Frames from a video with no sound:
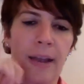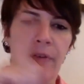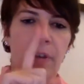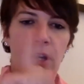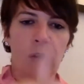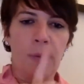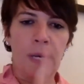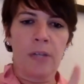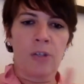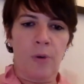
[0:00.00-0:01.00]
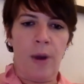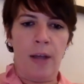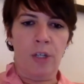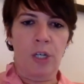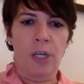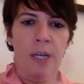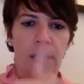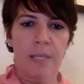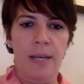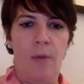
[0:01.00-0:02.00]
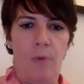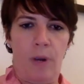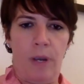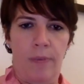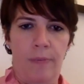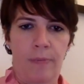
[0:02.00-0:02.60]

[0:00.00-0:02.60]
Every human interaction is networking.